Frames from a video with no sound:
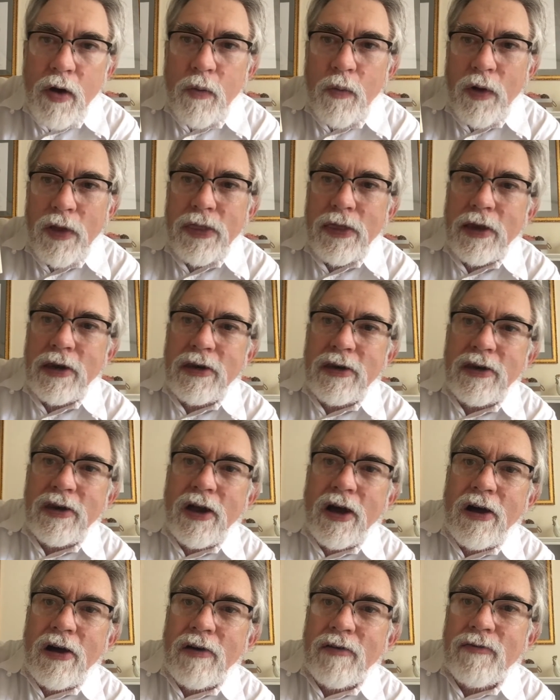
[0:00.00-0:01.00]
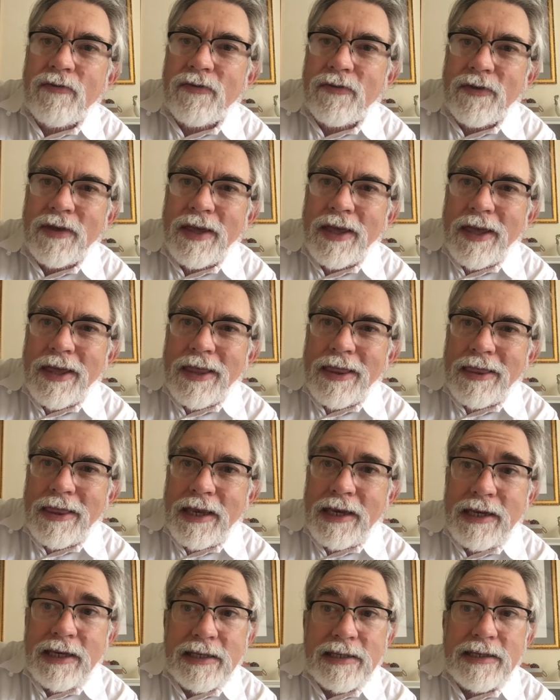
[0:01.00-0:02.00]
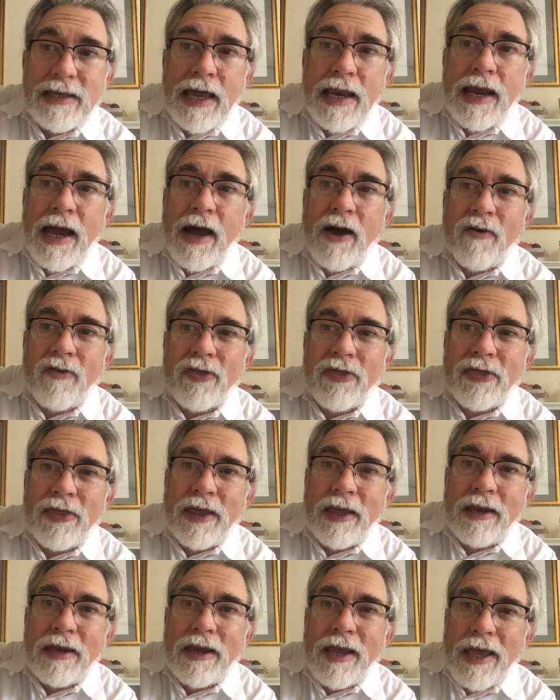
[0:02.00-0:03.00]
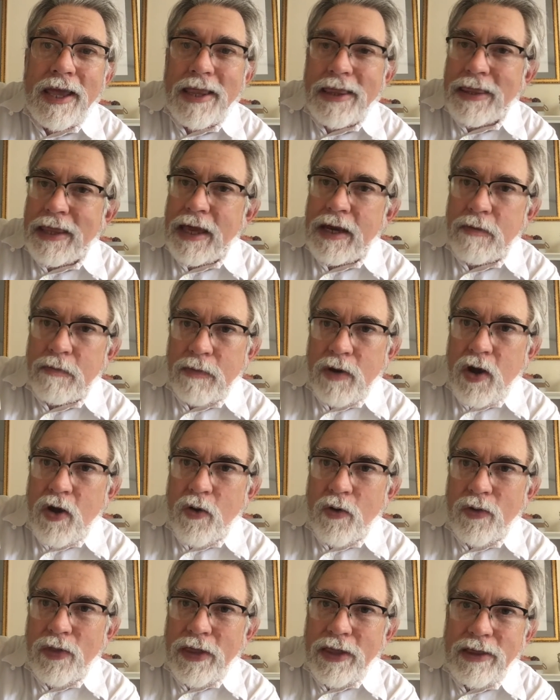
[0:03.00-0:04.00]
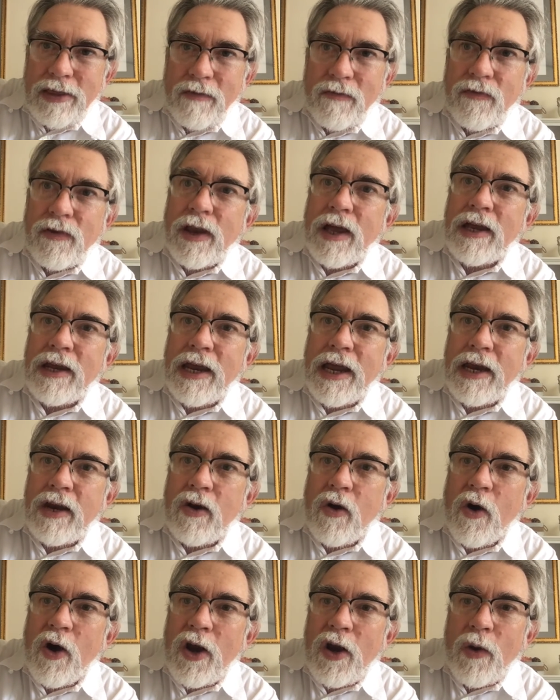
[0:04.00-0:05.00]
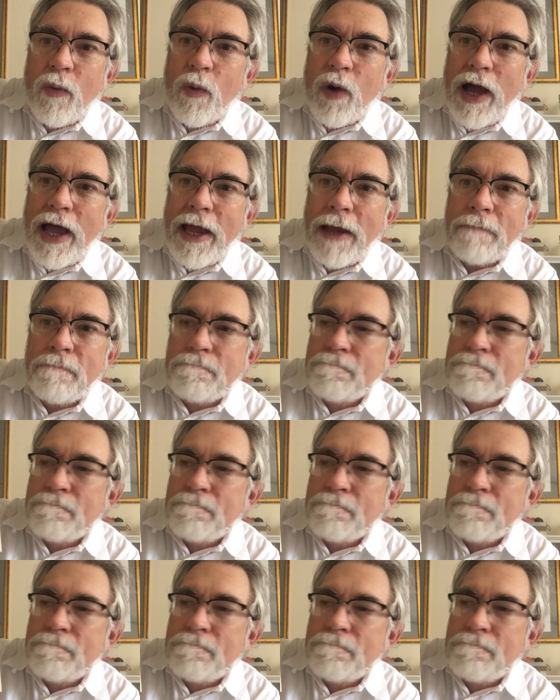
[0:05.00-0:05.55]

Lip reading: with a dove that he sent out that let him know that the flood had gone away.